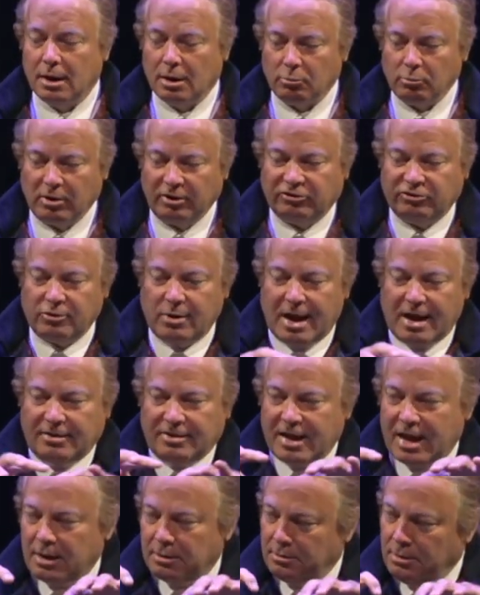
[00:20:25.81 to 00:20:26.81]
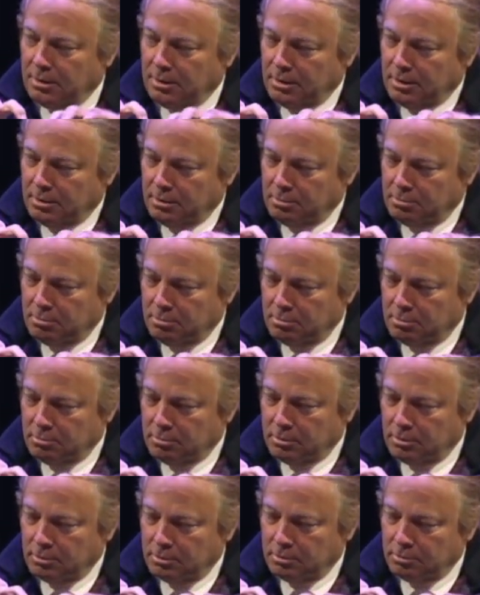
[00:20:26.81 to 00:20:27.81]
And once you had that
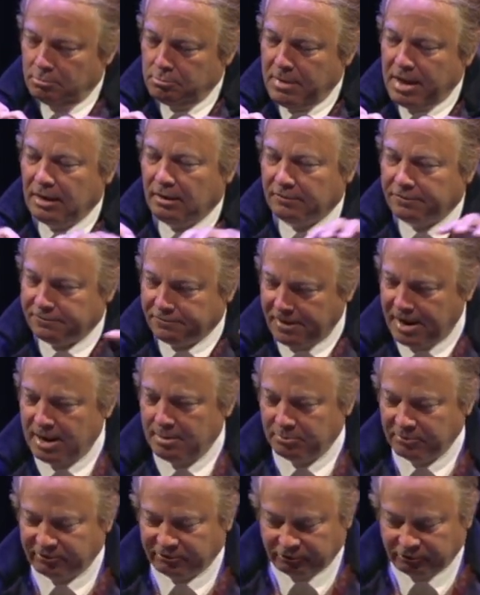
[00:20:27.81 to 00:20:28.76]
metal frame,